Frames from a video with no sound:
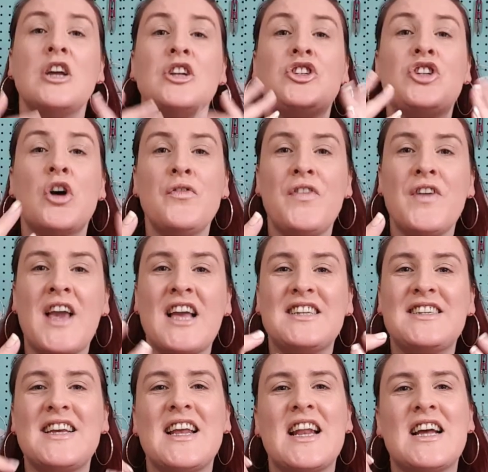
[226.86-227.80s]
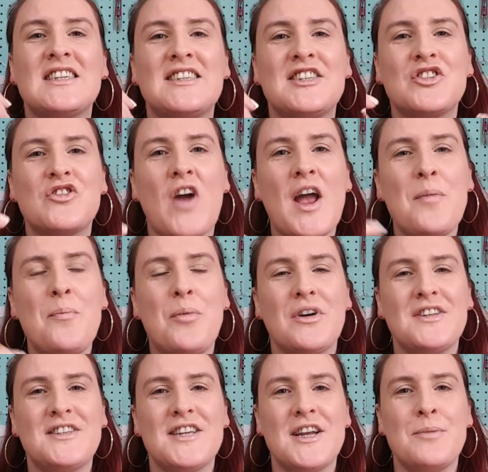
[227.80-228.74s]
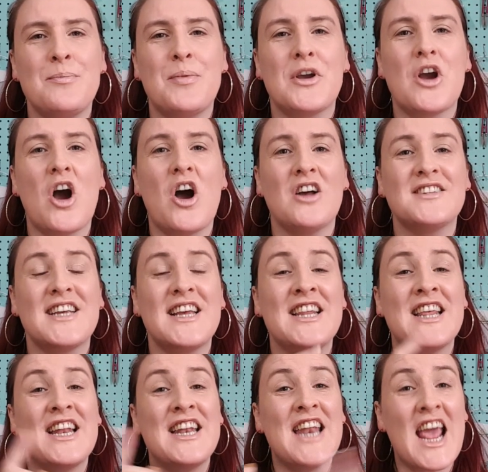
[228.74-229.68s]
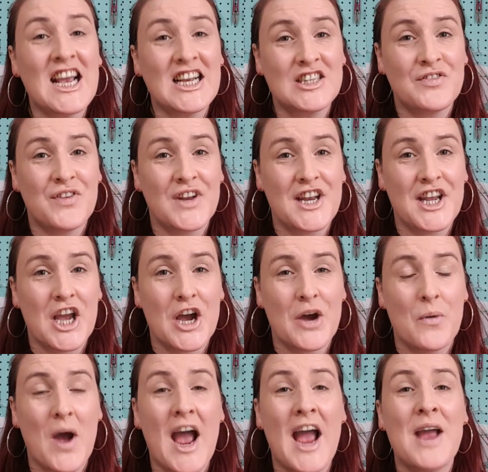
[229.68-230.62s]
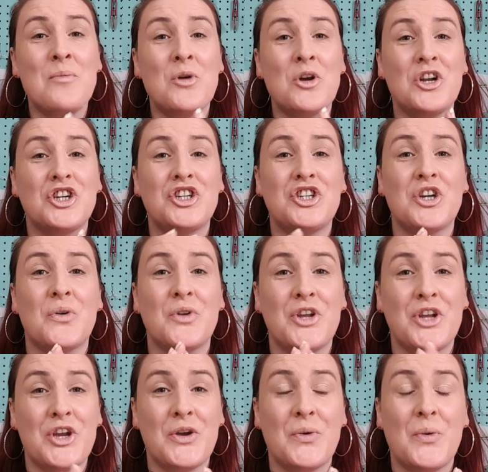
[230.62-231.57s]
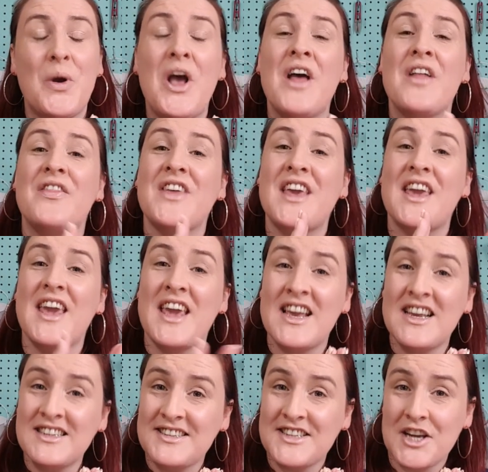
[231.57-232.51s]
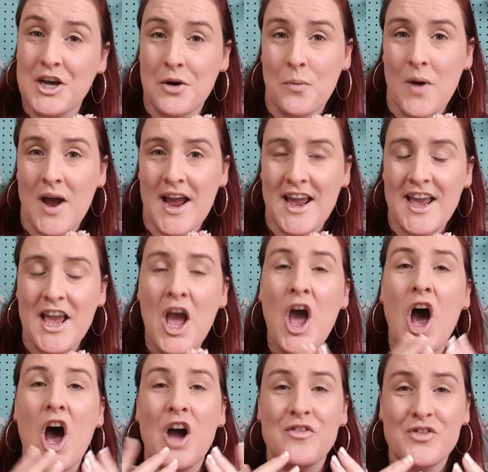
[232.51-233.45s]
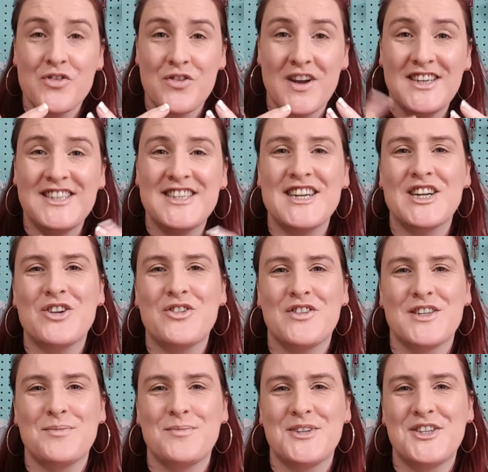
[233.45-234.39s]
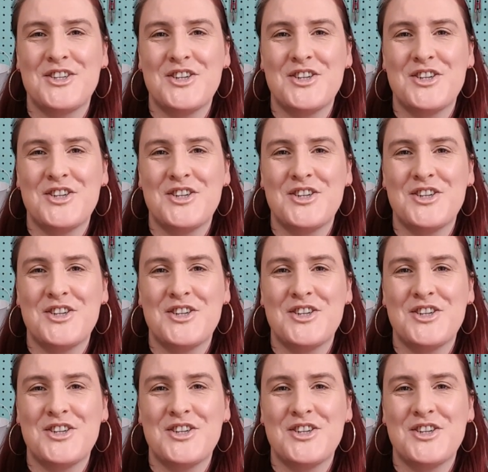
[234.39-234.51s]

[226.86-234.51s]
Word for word: Don't forget to hit that subscribe button because in the next video I'm going to show you the easier way of creating a Christmas